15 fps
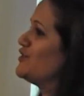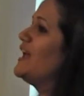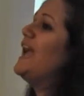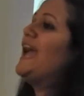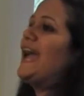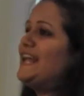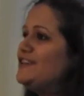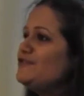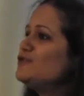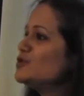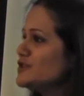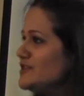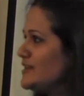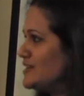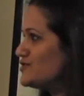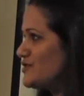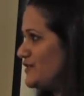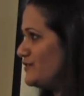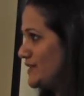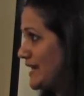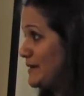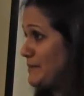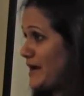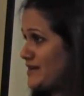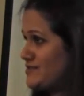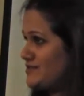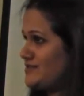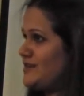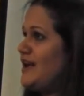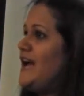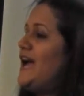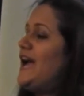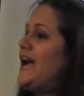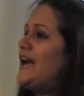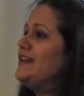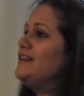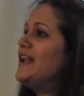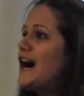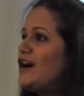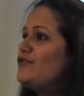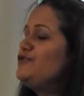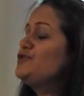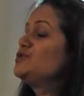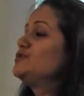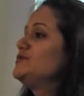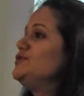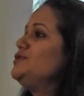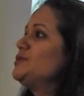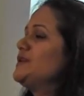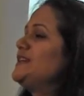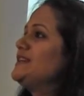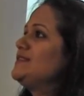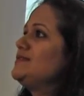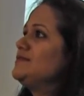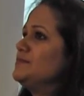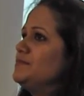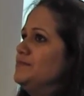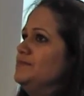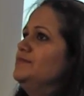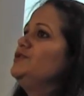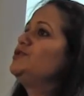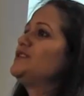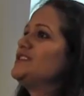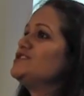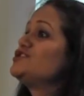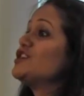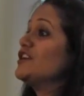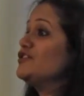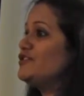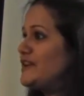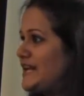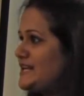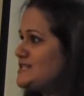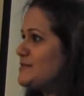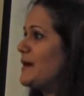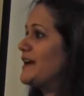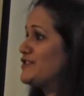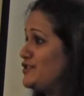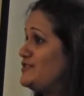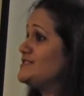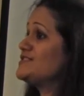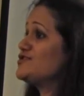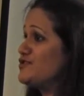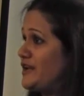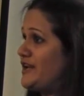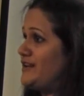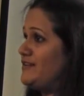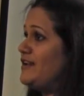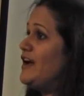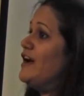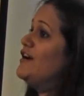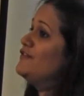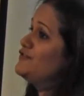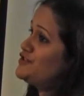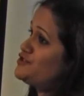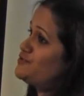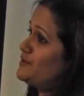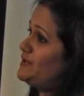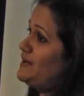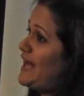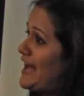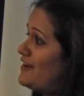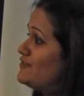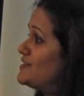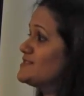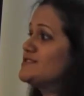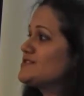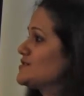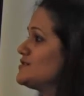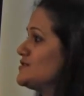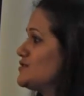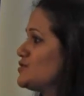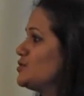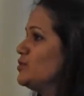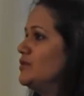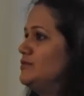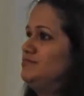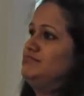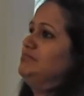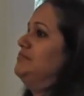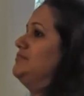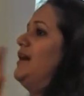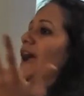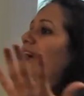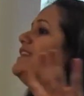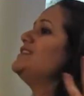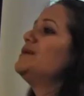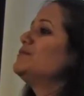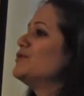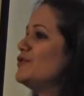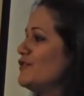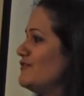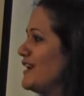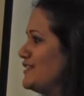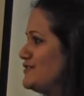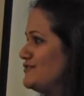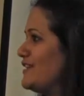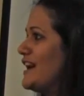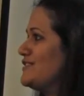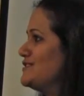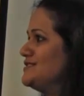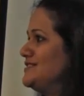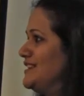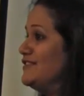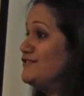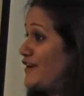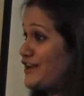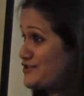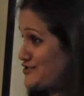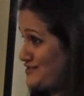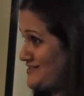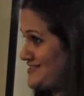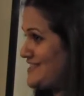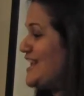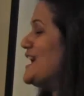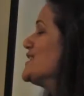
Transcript: or any food industry for that matter. And now you, you, can, you can generate a bacterial strain which will have resistance to n number of viral infections.